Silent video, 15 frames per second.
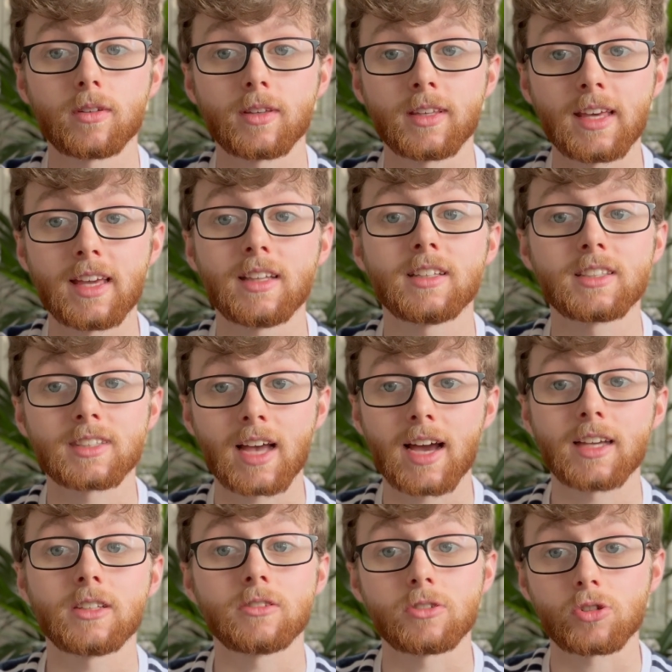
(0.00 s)
gain
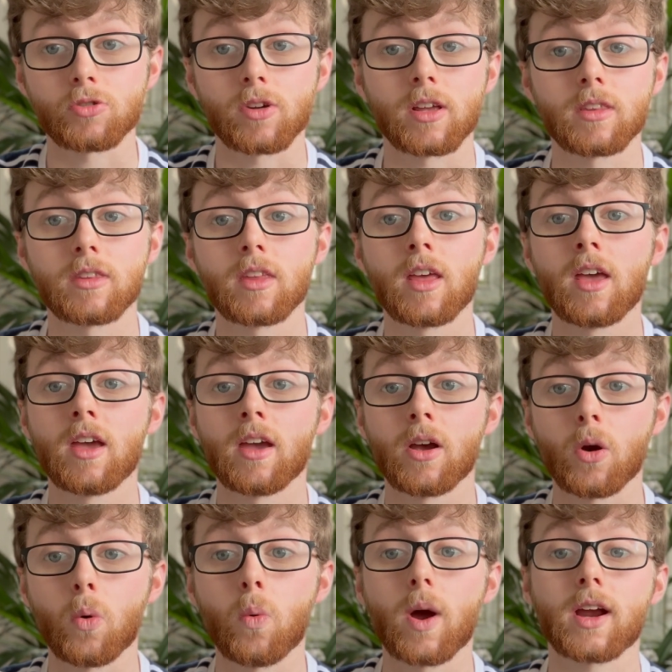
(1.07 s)
size and strength
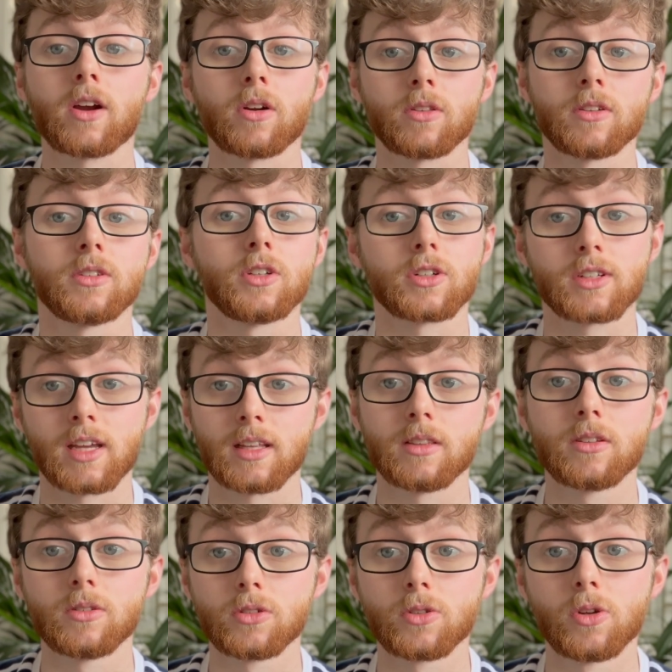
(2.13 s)
quicker than your
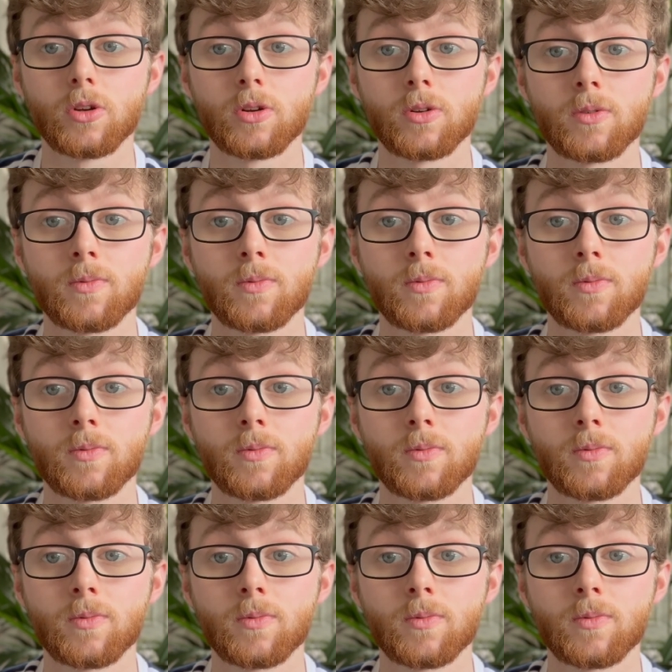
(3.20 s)
tendons do.